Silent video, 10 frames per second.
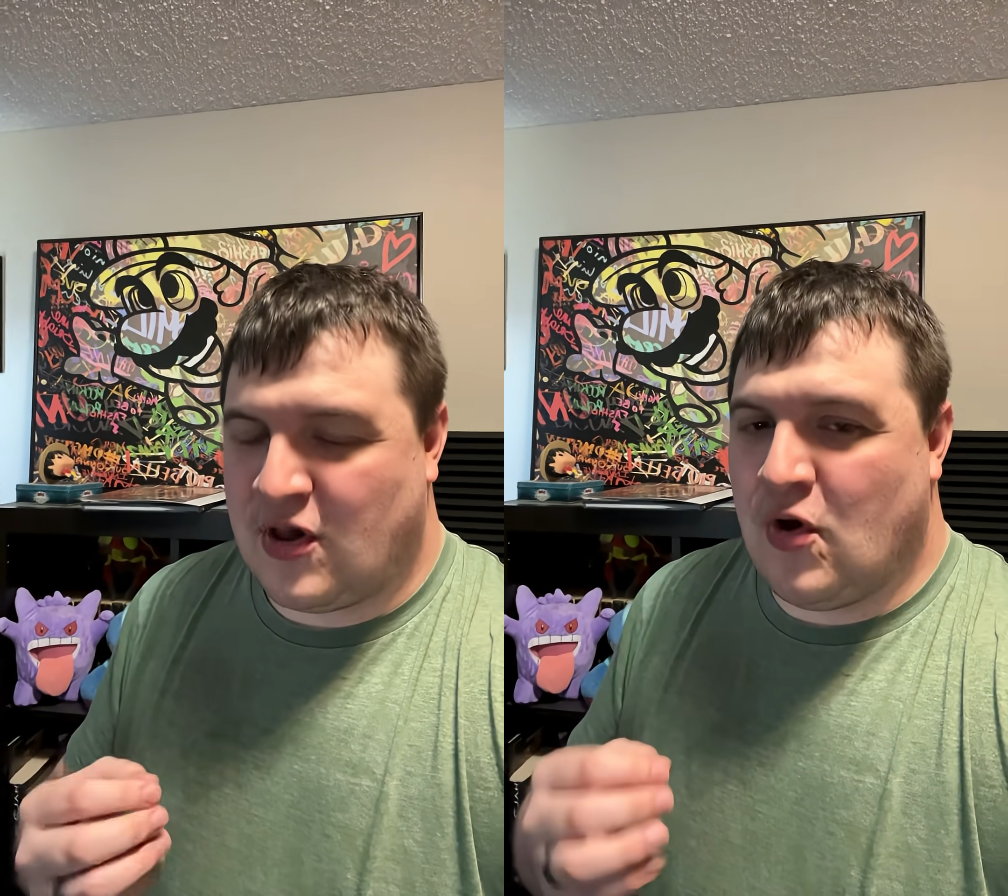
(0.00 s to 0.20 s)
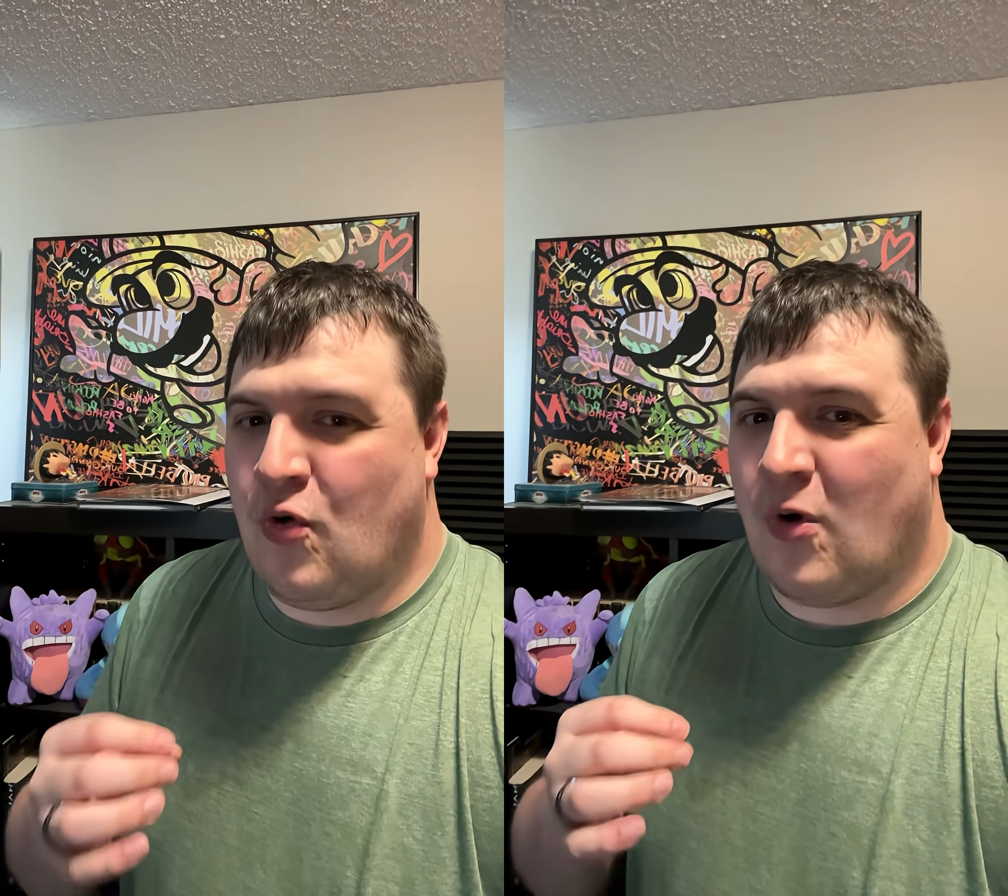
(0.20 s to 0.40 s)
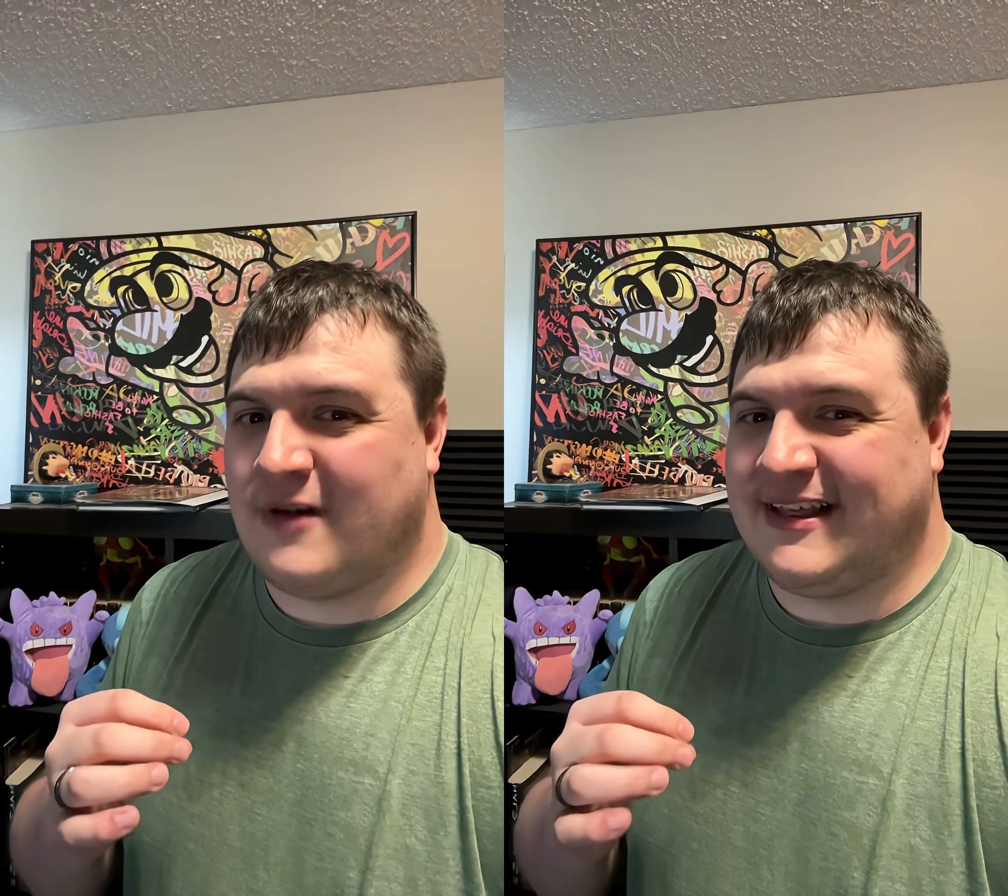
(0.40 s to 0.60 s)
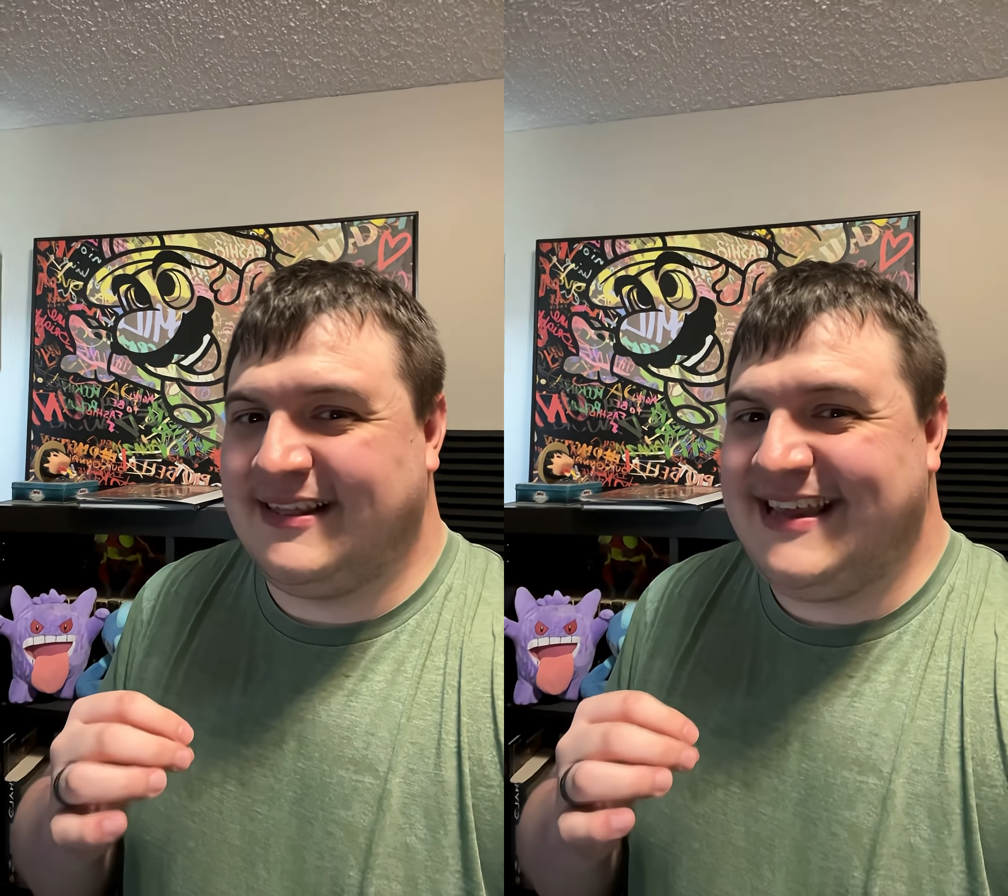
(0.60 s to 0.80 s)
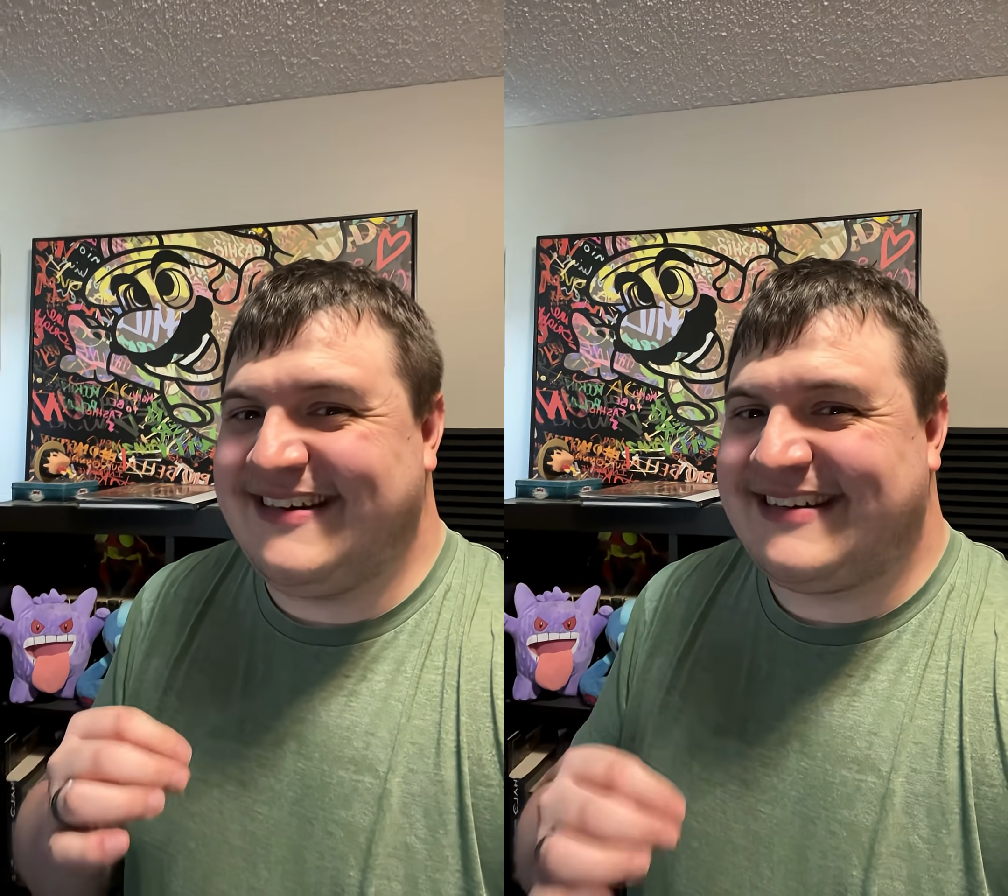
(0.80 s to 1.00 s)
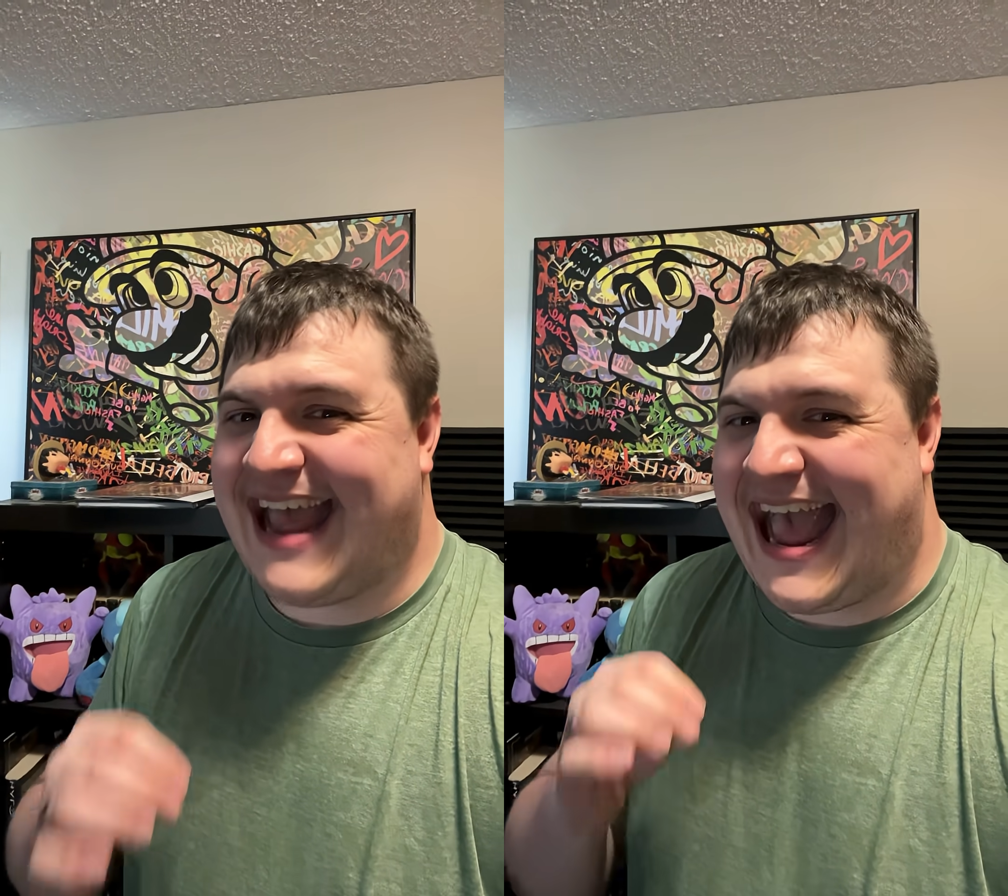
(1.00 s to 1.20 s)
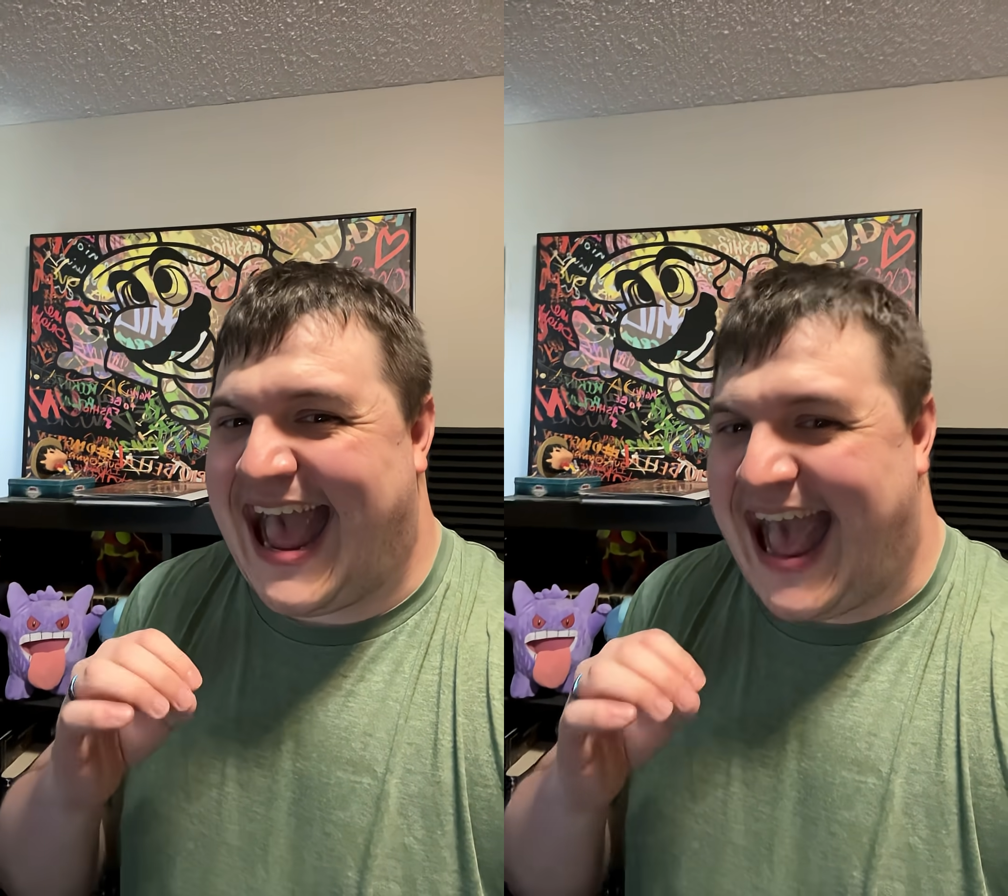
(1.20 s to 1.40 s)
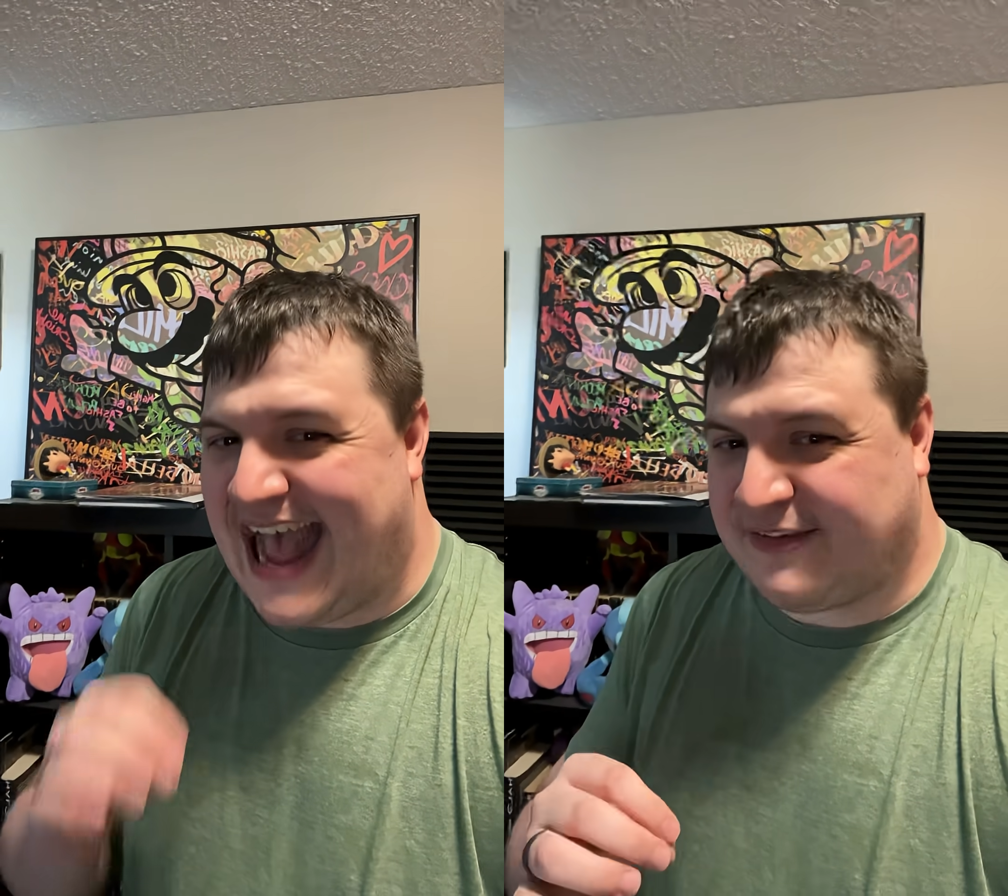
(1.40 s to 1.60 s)
who are the least
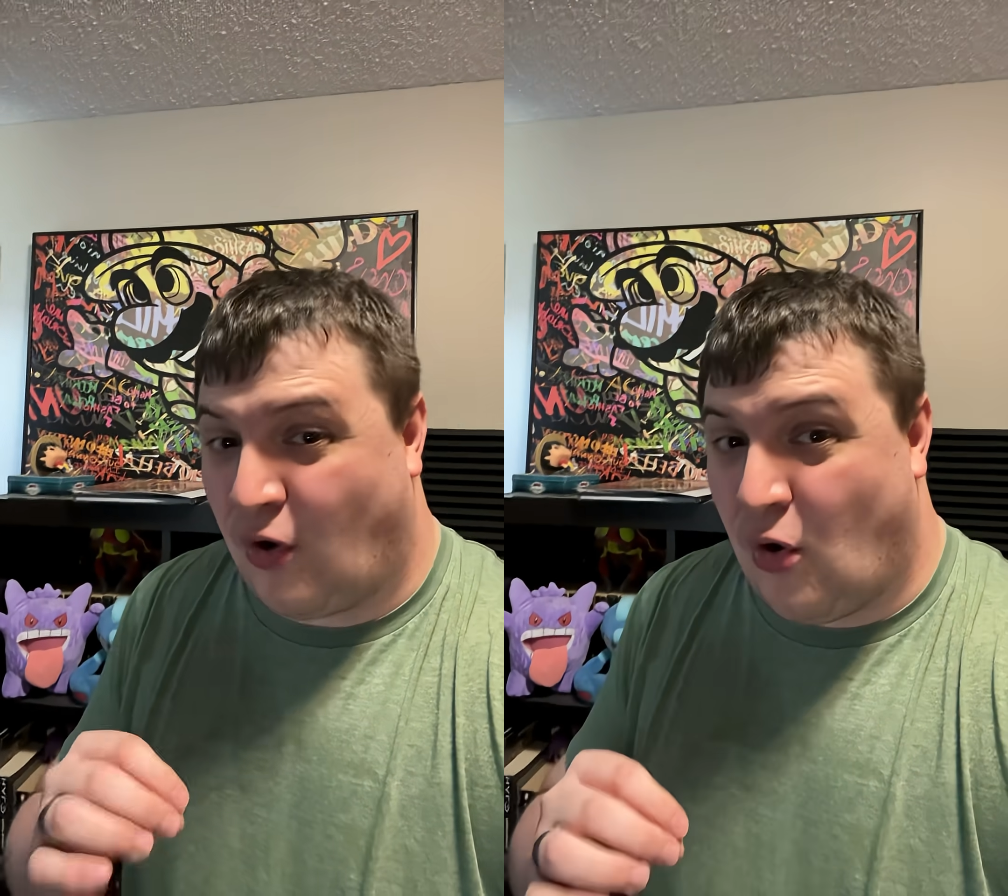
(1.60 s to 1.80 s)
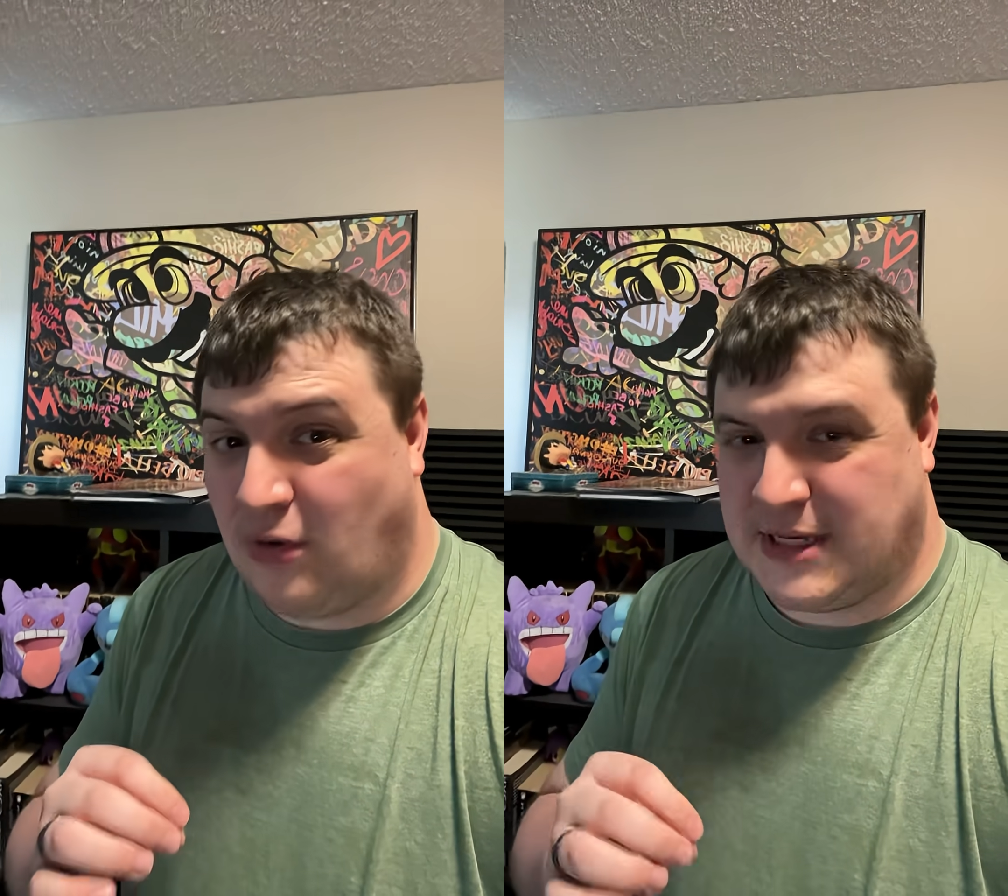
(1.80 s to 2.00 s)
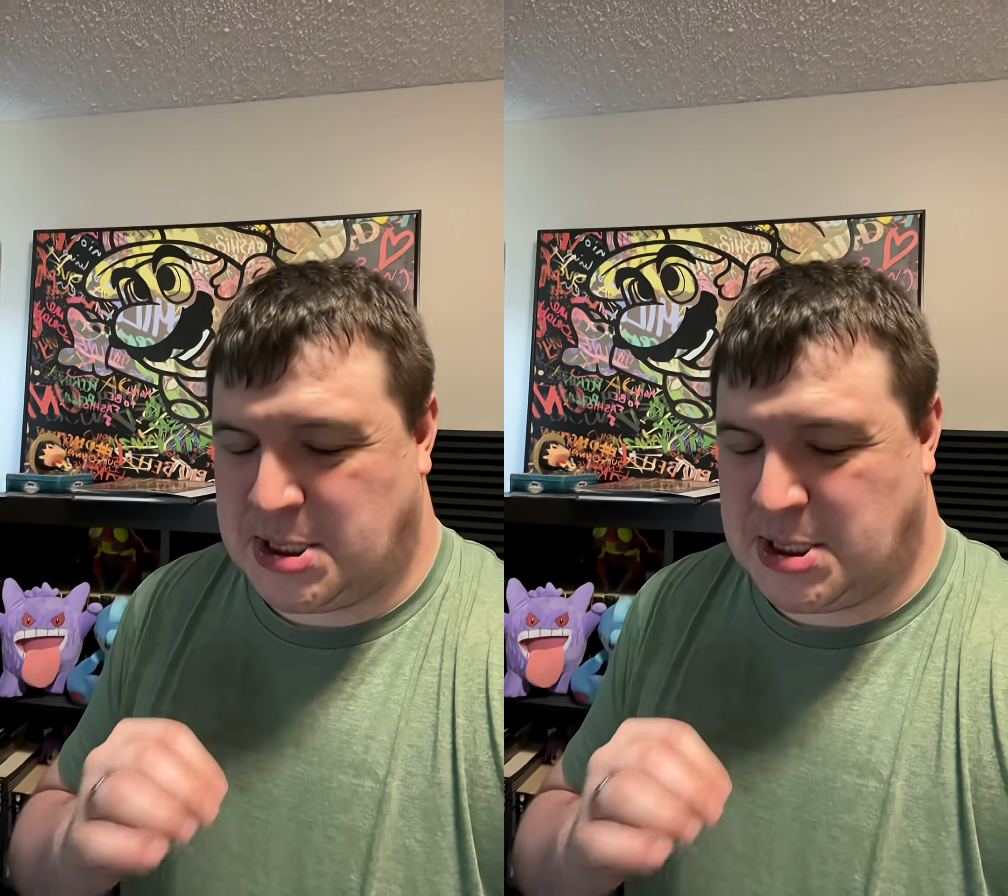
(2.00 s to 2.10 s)
asshole-ish